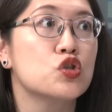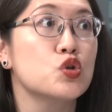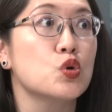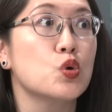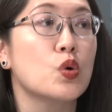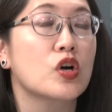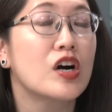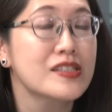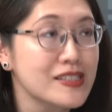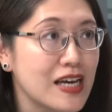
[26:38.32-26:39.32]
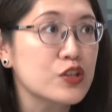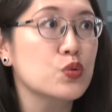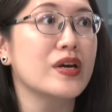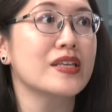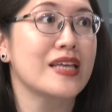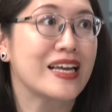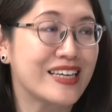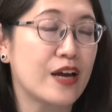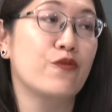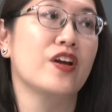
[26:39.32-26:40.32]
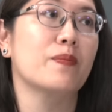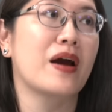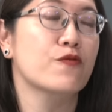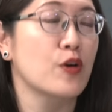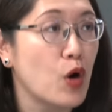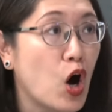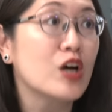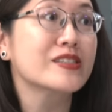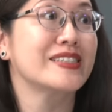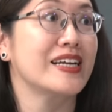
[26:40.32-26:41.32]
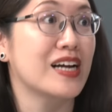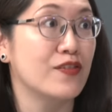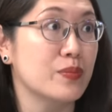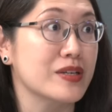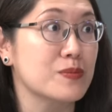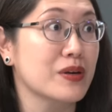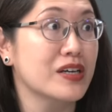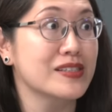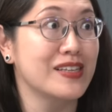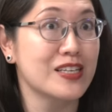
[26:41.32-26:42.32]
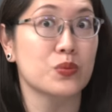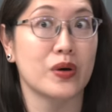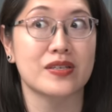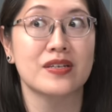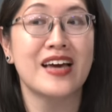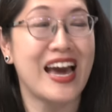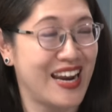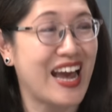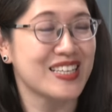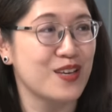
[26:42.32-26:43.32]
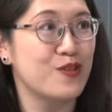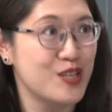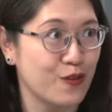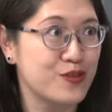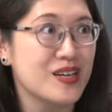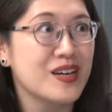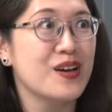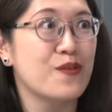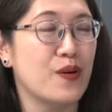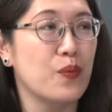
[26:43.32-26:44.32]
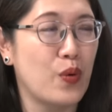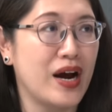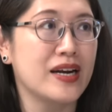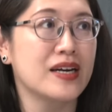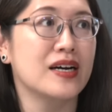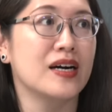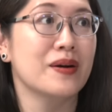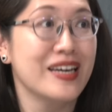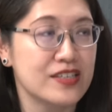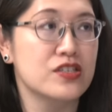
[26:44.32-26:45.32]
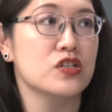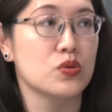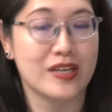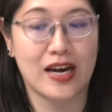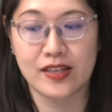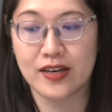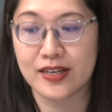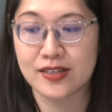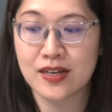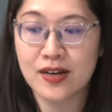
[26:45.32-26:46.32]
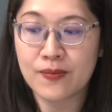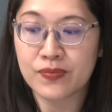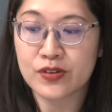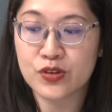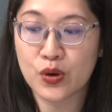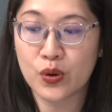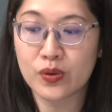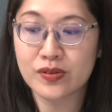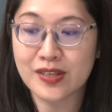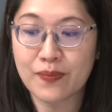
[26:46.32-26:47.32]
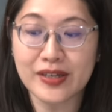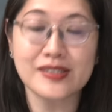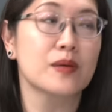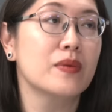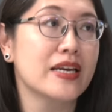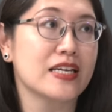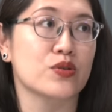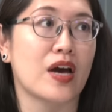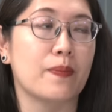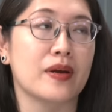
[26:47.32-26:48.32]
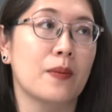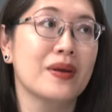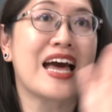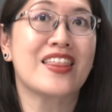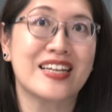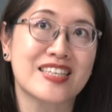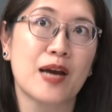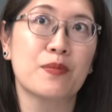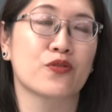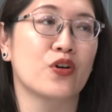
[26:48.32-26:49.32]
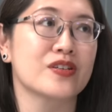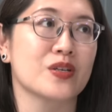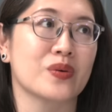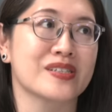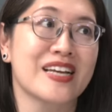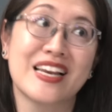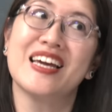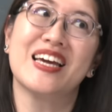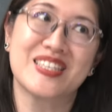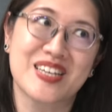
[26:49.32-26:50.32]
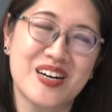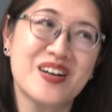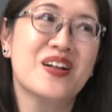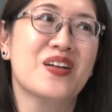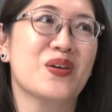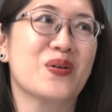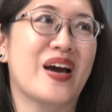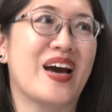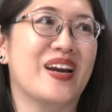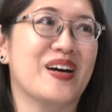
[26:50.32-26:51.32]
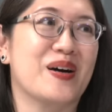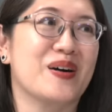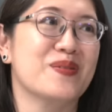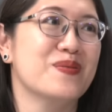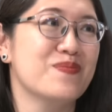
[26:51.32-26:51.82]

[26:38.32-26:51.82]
to consult with and get feedback from all state governments, because this was an active shift from one list to the other list. So something similar needs to happen. I mean, at that time, of course, it was slightly easier. You had a